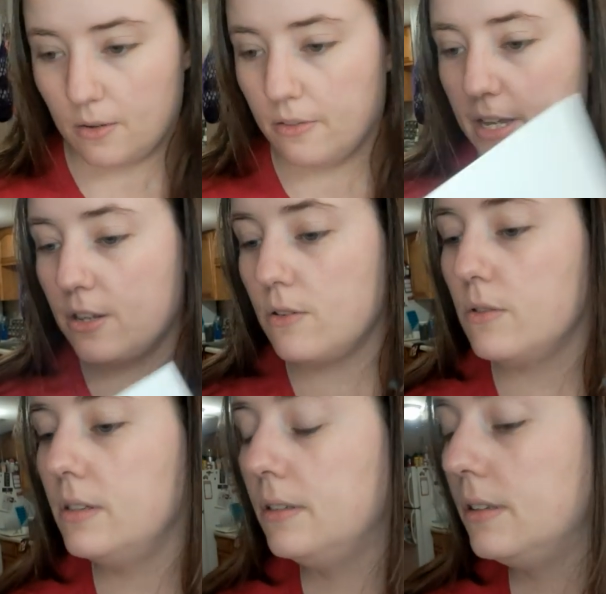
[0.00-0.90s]
thank
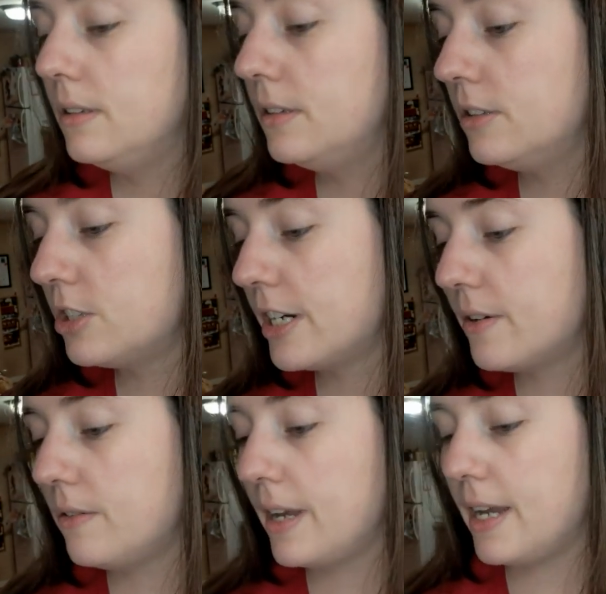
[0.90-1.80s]
you,
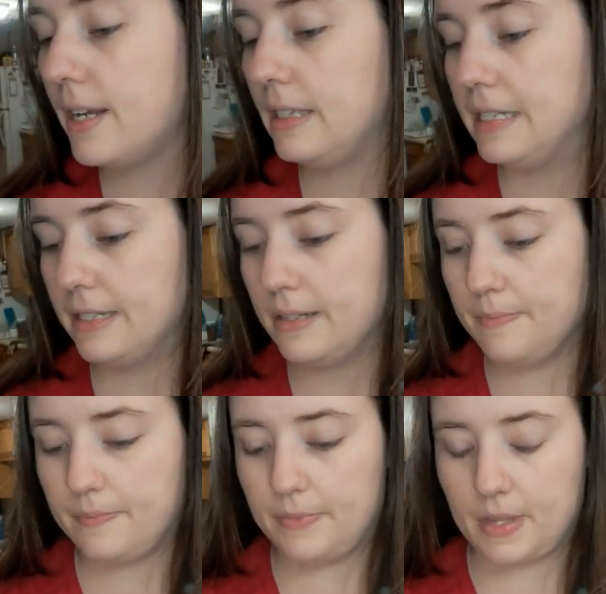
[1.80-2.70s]
Cheryl and Linda.
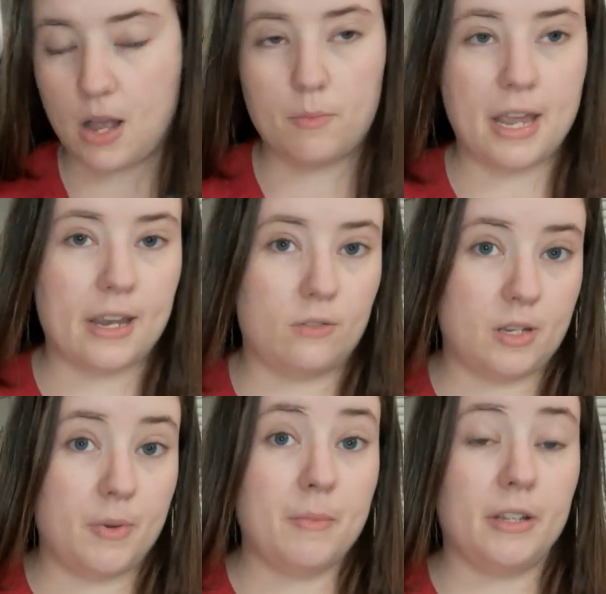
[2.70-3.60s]
I'll be hanging those
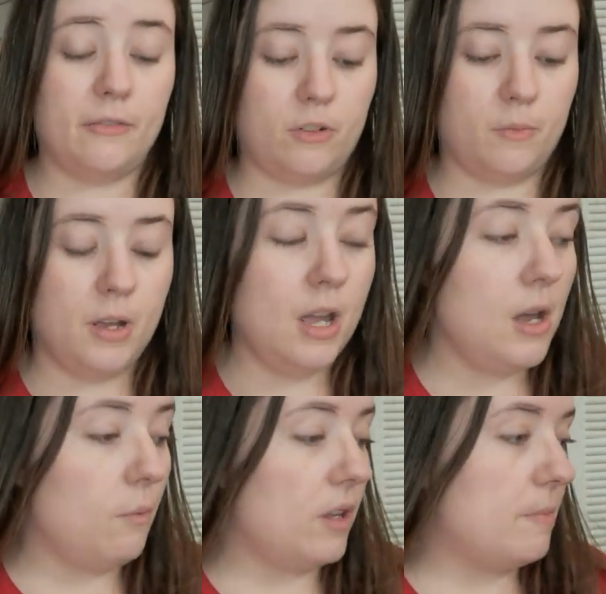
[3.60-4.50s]
up in my living room
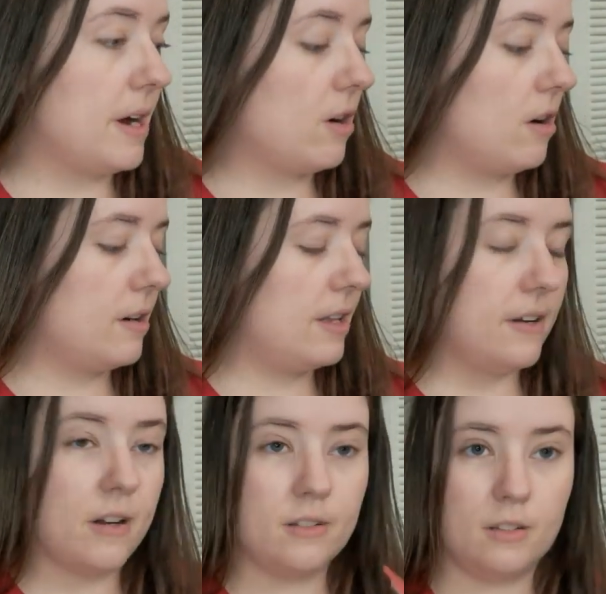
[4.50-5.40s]
with my card that I've
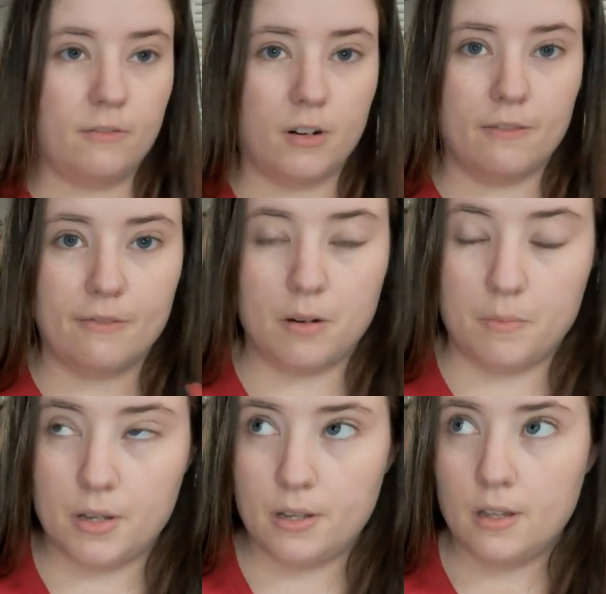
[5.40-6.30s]
gotten so far
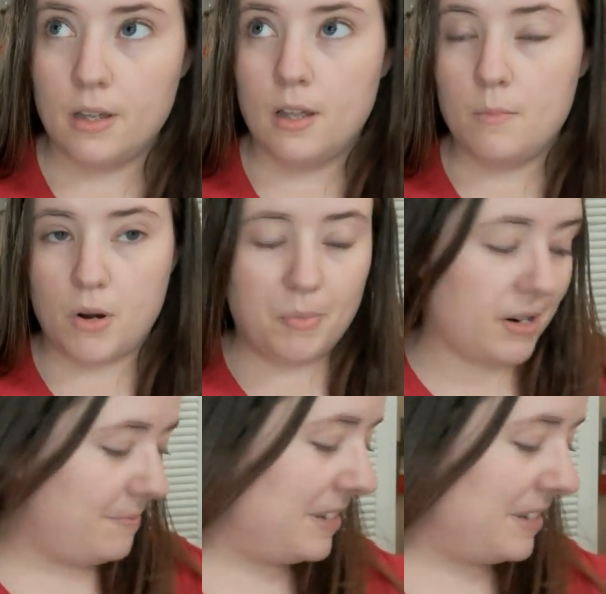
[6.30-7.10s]
from Barbara.